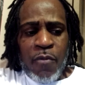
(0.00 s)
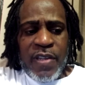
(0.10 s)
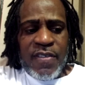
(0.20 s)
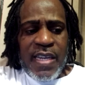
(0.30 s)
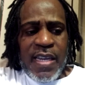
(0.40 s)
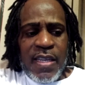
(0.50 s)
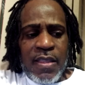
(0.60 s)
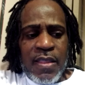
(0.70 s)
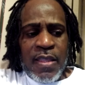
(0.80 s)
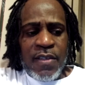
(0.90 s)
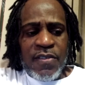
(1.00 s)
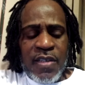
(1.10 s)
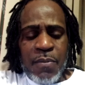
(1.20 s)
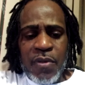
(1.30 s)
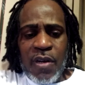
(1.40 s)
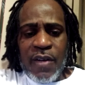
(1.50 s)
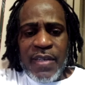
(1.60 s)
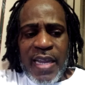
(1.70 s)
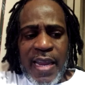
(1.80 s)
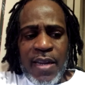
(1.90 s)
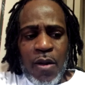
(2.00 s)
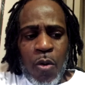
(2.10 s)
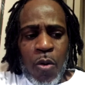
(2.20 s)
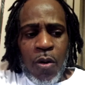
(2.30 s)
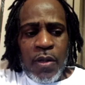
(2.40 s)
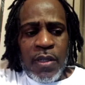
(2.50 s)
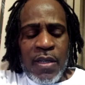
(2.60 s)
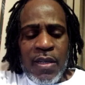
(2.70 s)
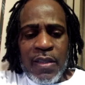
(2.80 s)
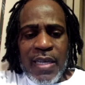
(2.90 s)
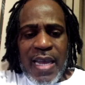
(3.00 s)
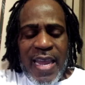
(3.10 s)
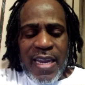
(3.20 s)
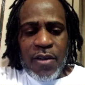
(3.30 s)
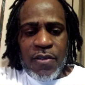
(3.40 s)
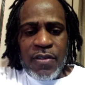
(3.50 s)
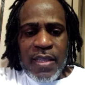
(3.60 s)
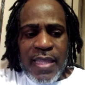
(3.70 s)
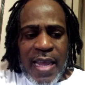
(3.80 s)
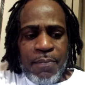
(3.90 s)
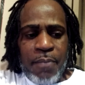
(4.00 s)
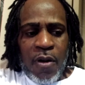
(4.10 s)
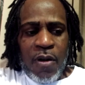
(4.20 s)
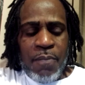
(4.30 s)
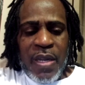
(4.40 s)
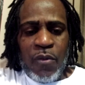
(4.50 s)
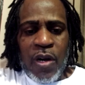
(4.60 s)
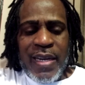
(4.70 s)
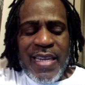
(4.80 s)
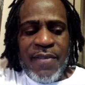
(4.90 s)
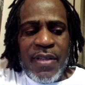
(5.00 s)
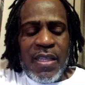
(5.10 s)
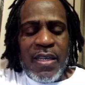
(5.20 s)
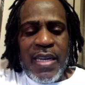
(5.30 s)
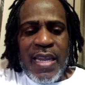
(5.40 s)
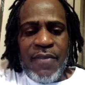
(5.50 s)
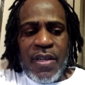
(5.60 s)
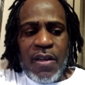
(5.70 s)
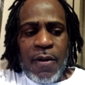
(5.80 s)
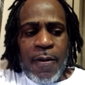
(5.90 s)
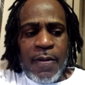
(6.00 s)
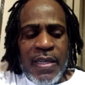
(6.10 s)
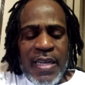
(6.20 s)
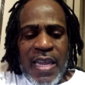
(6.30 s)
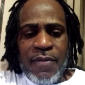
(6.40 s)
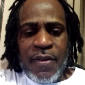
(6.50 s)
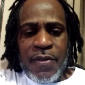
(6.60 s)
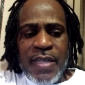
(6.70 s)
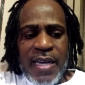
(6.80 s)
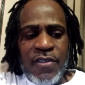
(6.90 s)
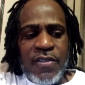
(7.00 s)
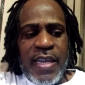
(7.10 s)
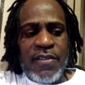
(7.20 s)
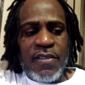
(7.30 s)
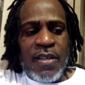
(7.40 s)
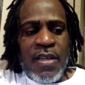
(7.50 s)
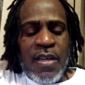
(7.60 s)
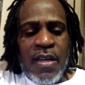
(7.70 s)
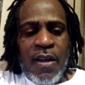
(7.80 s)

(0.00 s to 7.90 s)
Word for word: We see the symbol of Dan on the anchors that all men wear, even in the Navy or uh, the Navy of United States.